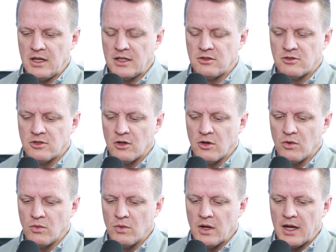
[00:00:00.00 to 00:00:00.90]
And
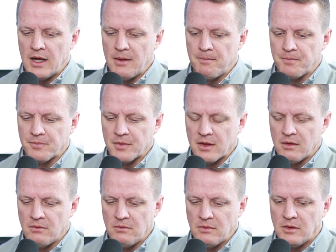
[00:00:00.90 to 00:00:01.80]
so,
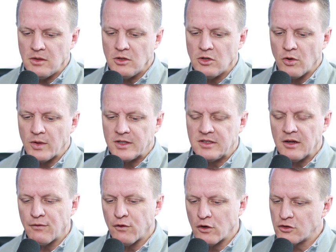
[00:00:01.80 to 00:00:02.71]
it
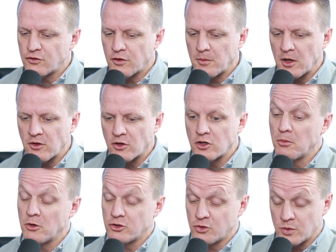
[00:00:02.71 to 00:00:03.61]
differs from other
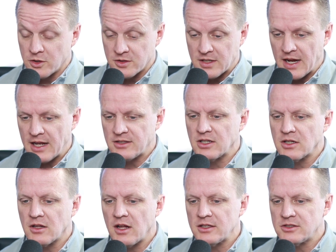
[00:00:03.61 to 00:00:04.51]
commercial real estate asset
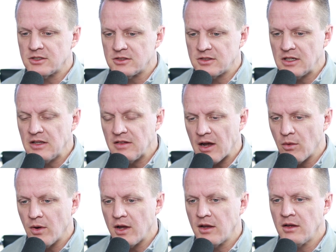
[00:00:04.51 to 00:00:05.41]
classes in that
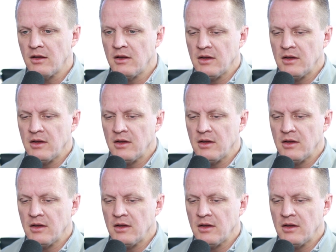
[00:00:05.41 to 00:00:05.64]
way.